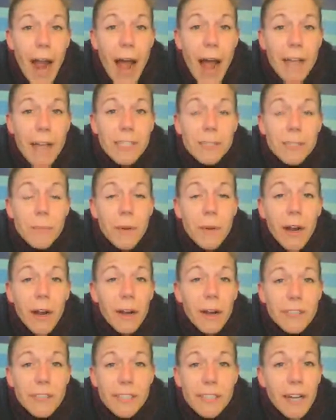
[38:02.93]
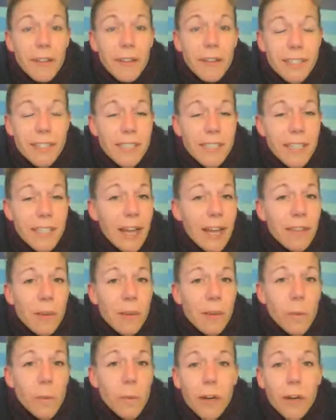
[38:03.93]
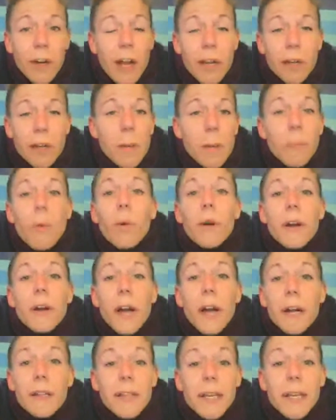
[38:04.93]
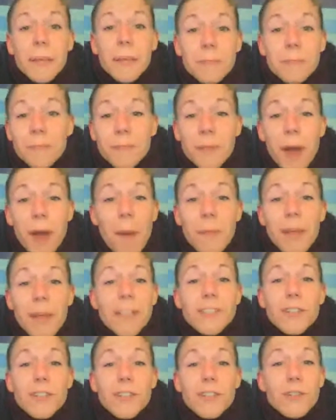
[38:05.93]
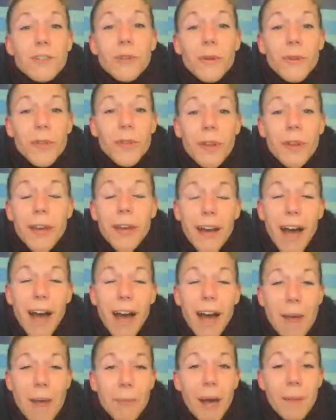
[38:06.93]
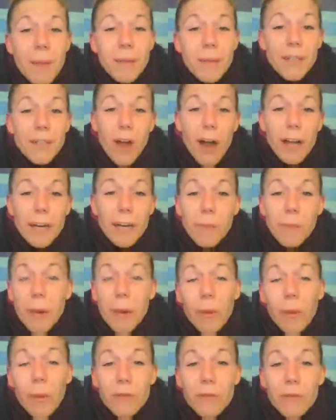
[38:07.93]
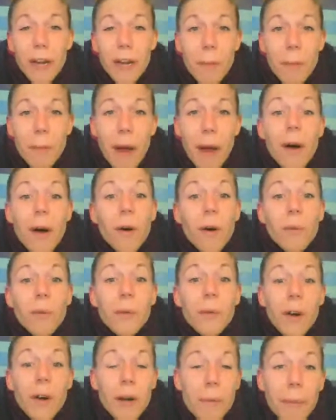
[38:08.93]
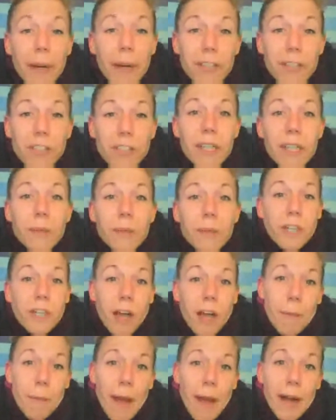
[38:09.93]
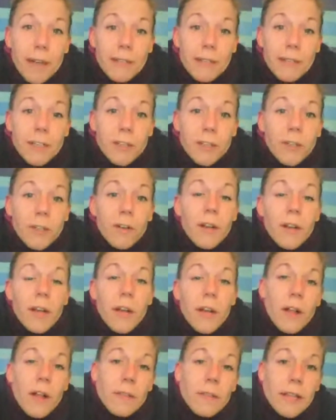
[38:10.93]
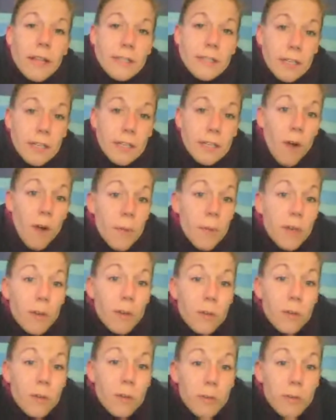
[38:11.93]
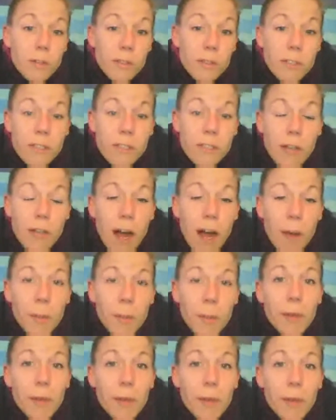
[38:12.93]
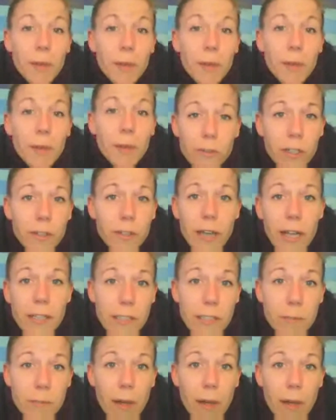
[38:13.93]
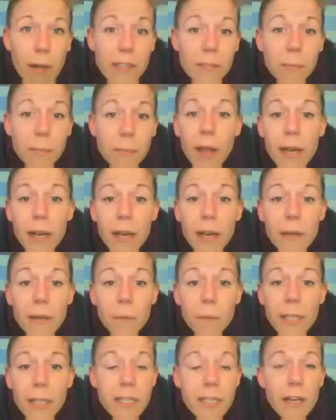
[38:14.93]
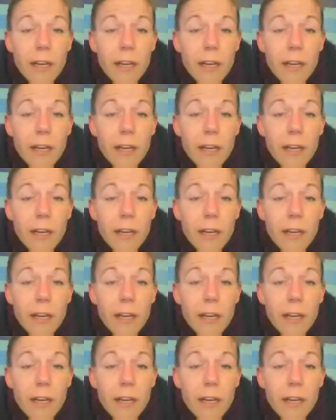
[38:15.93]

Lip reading: It's a little crass, but I like to say that we are not going to be poor and ugly. That's the truth. I might be talking to my boyfriend about, oh, we're on a budget, we should cut back a little, let's eat ramen noodles and frozen teas for the next 6 months.